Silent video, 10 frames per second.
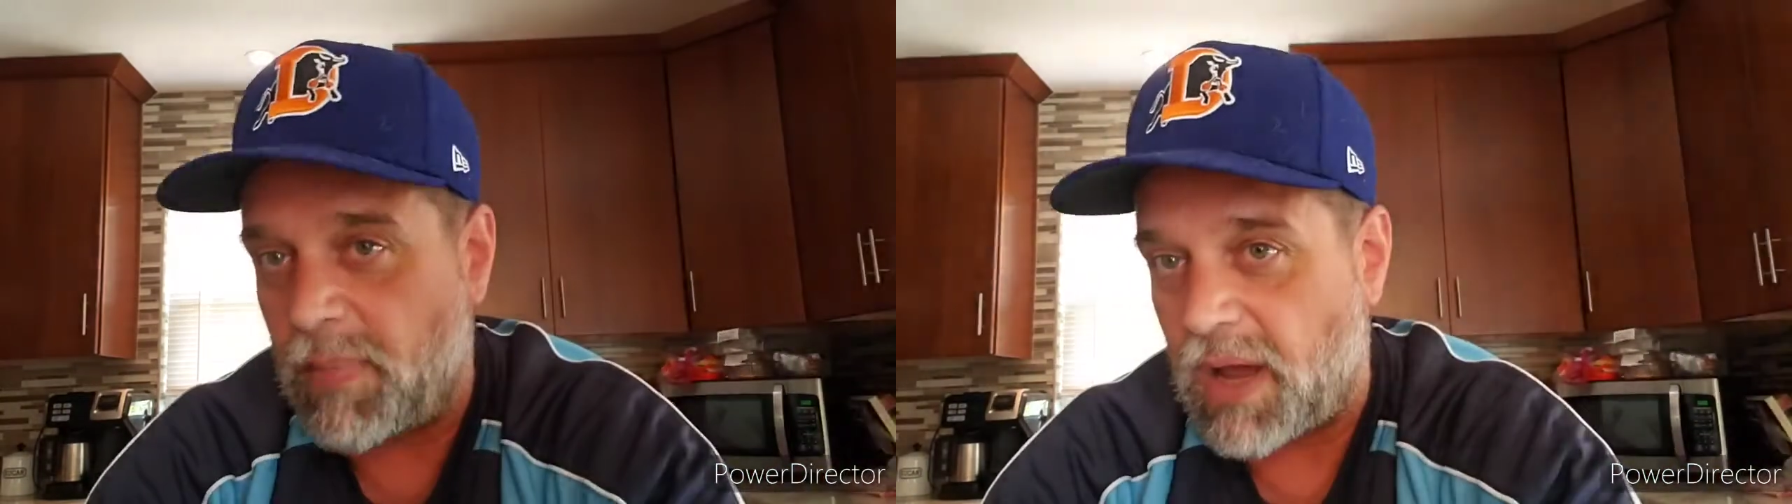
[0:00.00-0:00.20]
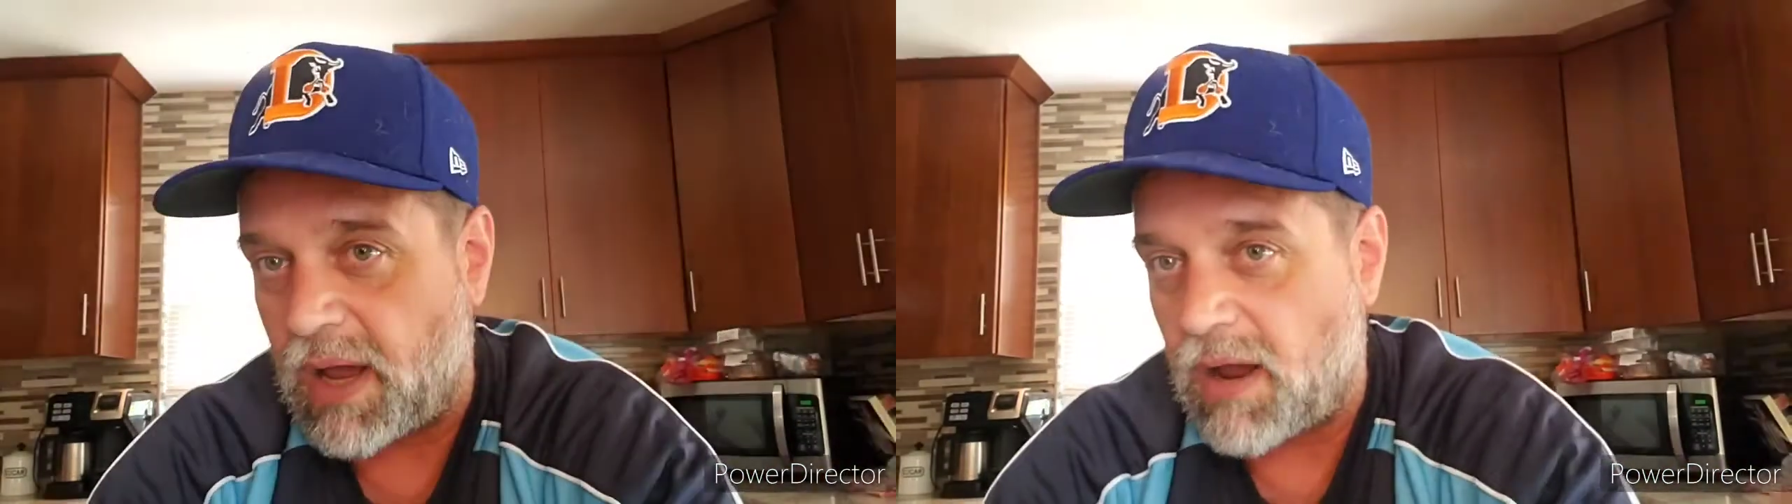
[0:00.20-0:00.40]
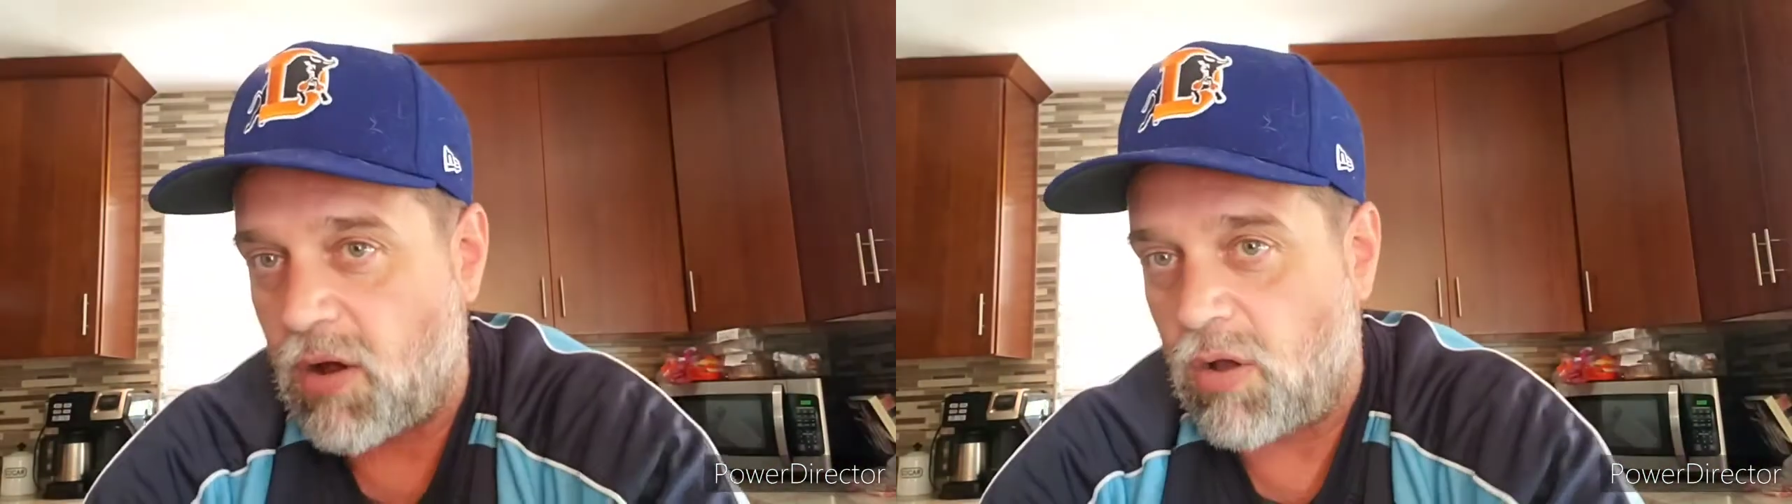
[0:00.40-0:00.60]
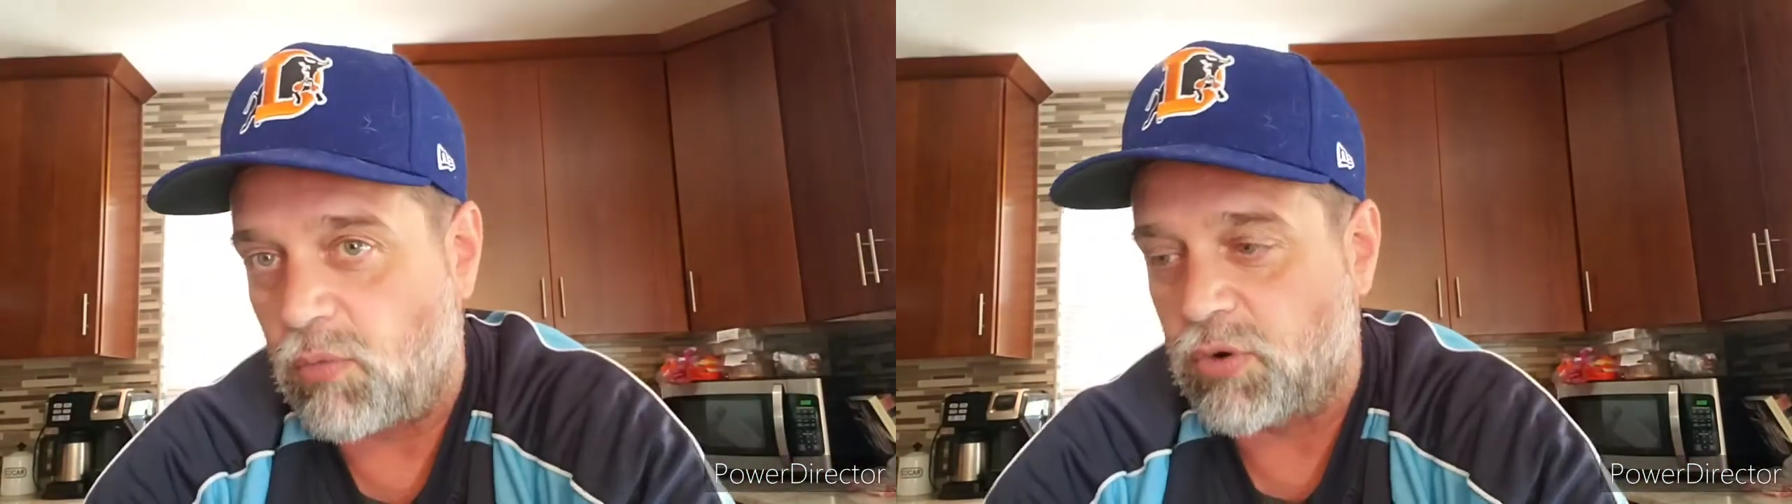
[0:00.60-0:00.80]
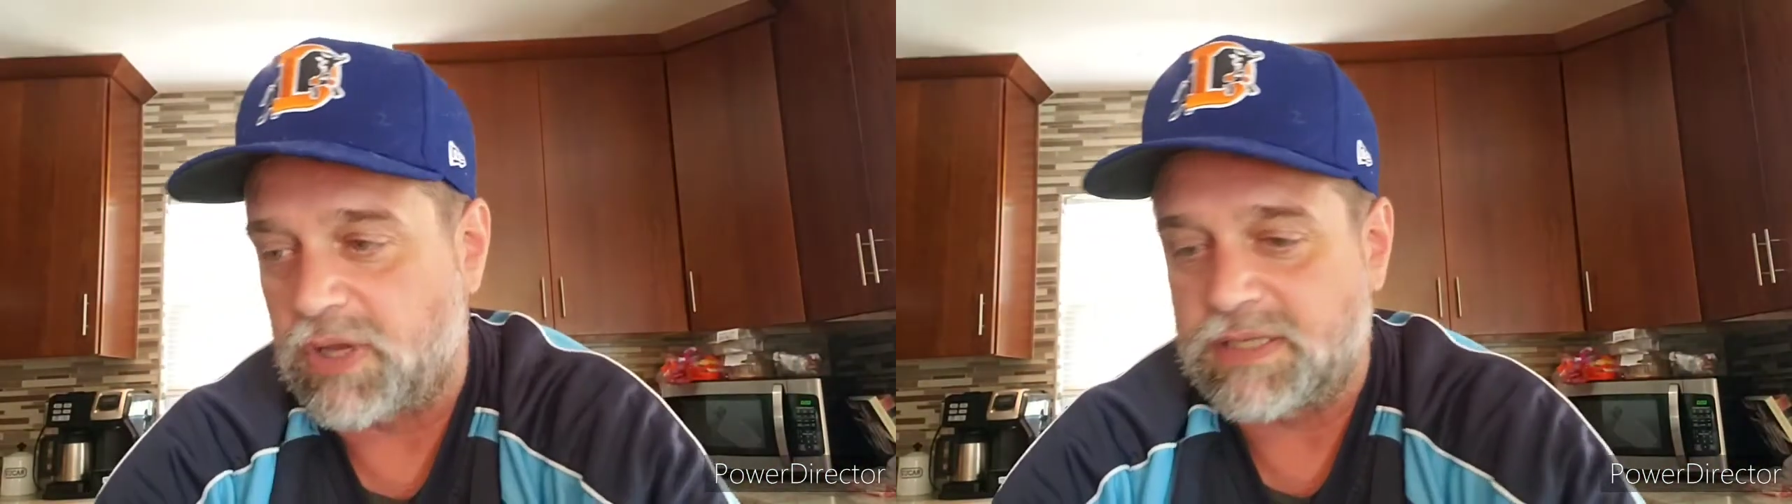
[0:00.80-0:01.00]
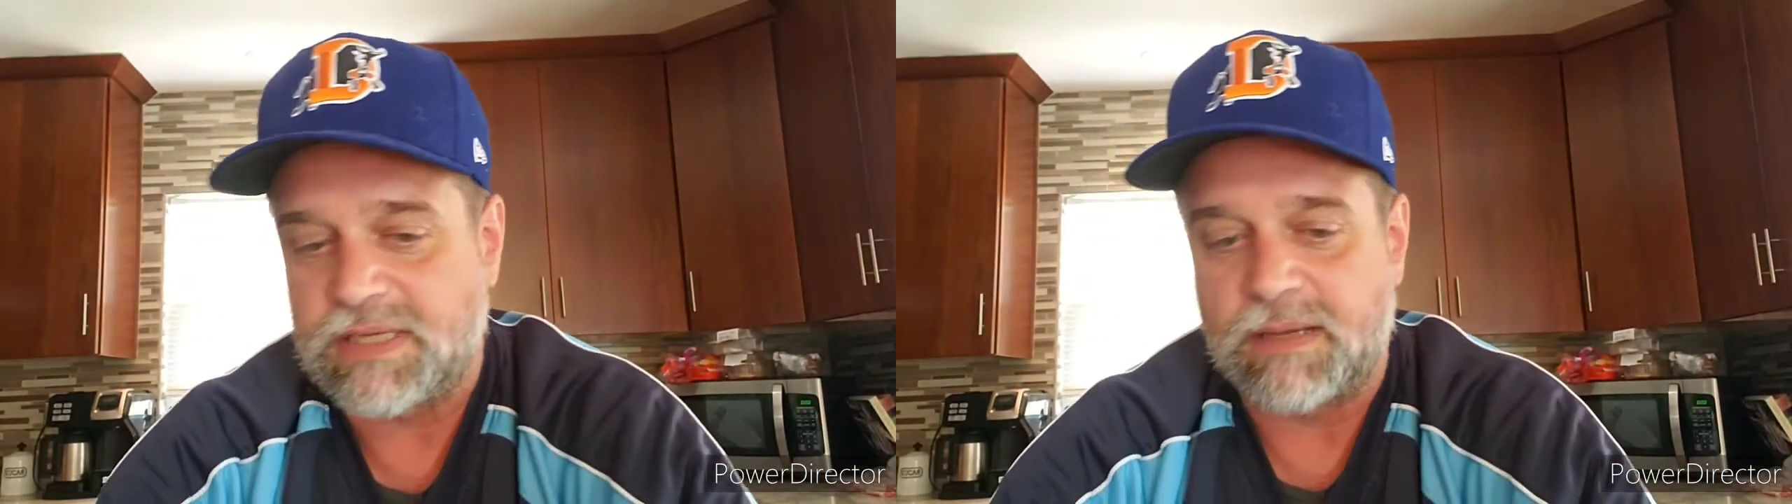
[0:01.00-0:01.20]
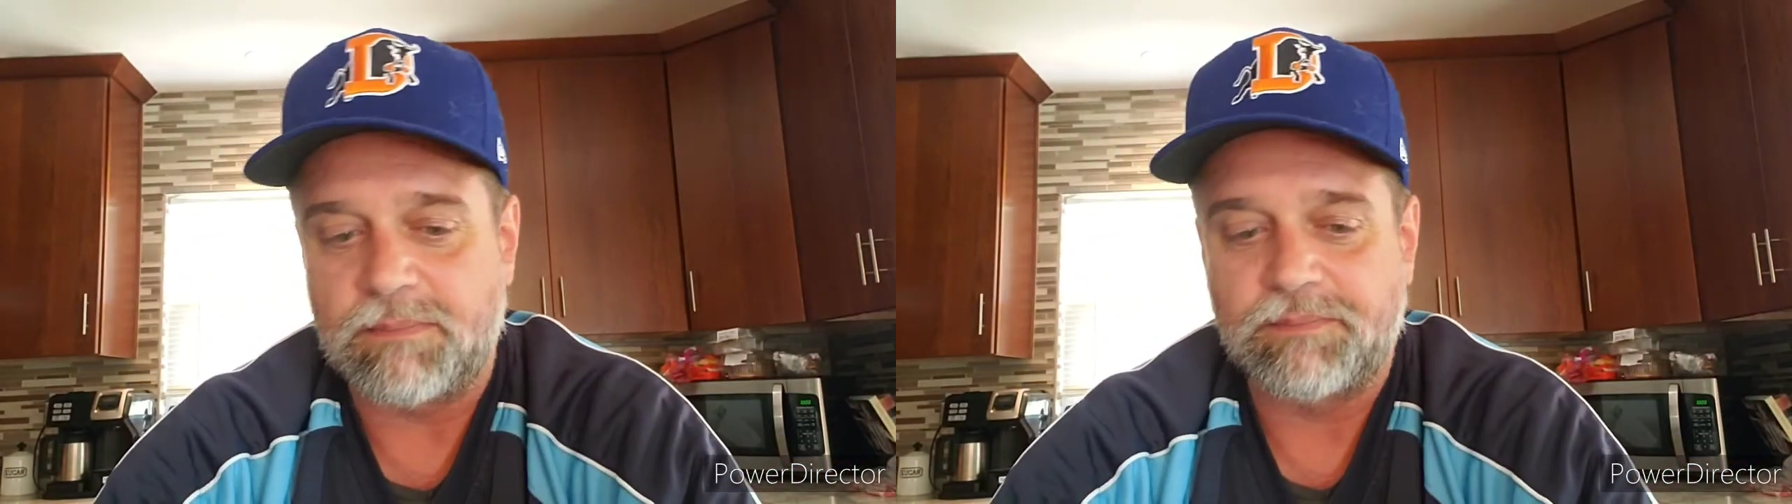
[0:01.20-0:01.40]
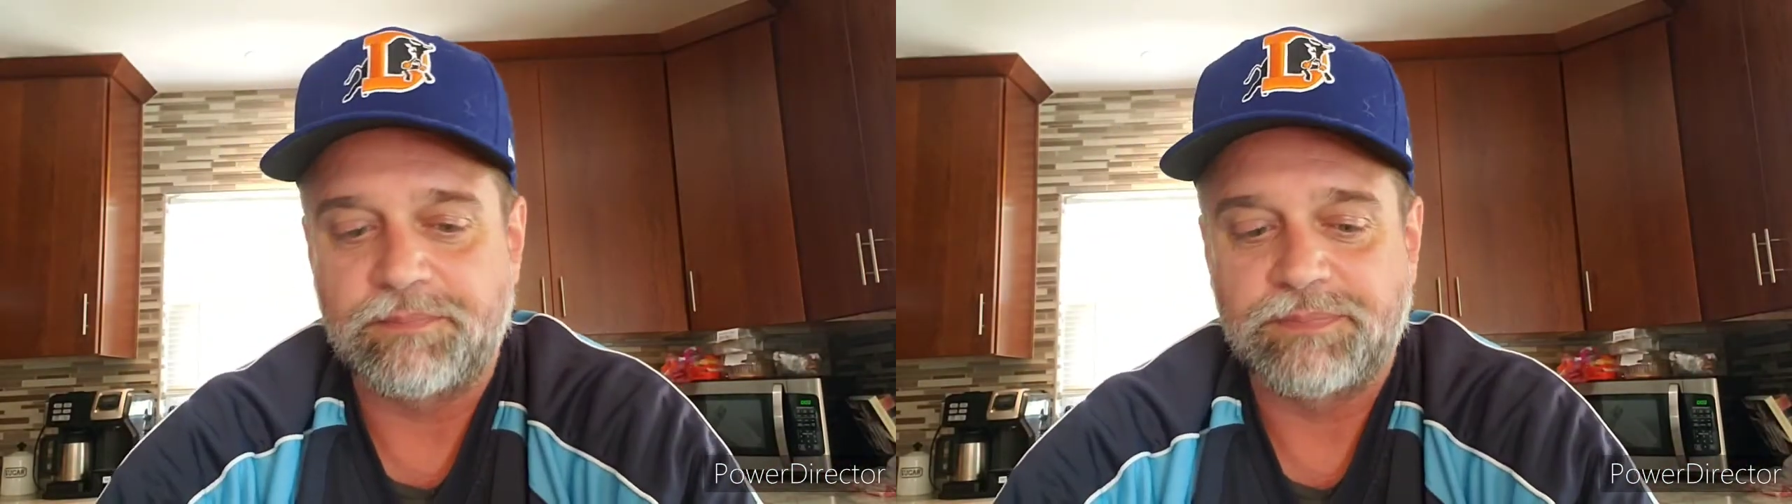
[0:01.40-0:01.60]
my all-rookie team.